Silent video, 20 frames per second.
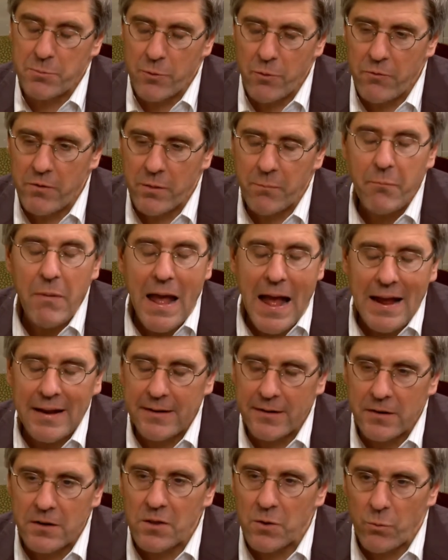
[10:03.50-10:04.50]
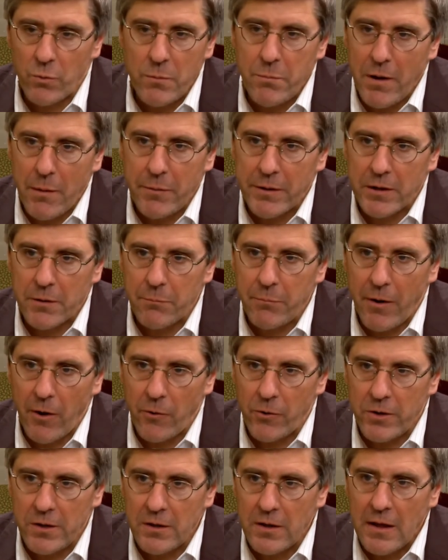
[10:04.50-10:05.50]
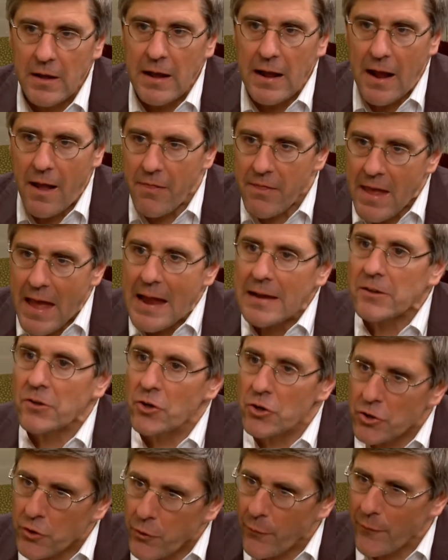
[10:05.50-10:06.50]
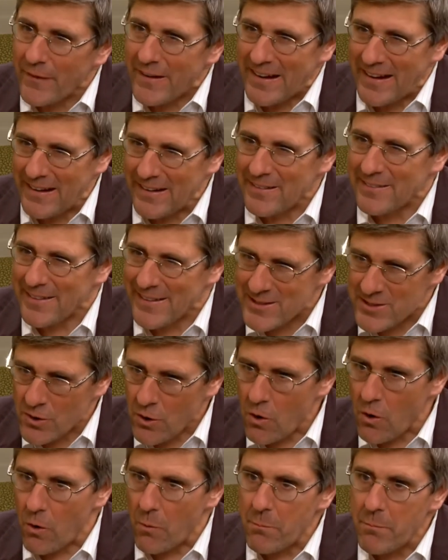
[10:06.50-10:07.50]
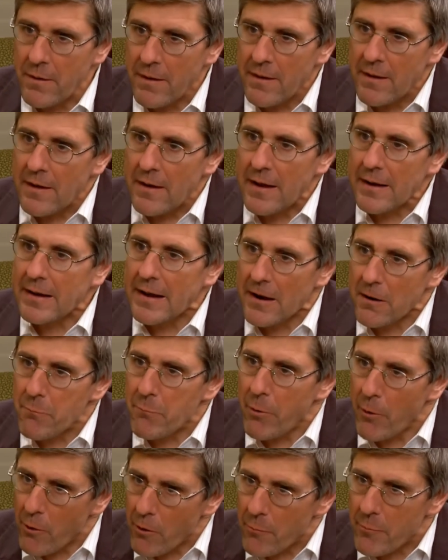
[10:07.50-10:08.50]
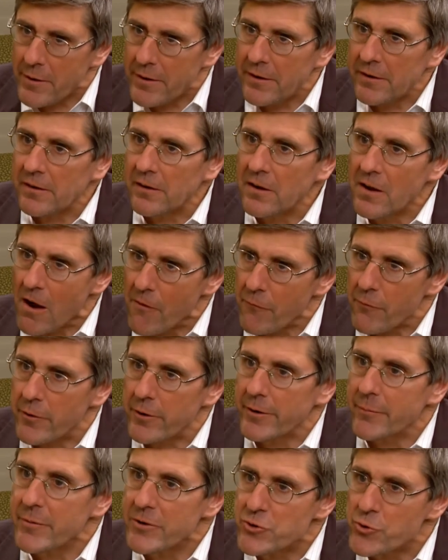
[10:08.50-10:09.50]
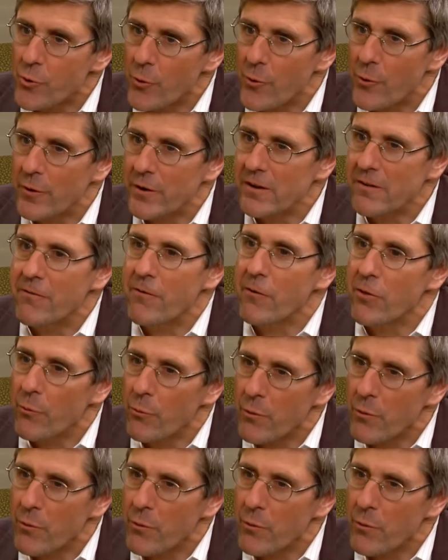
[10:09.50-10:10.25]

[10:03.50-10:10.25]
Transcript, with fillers: moving back into the Republican Party, and that could create, let's hope, a kind of permanent governing majority for the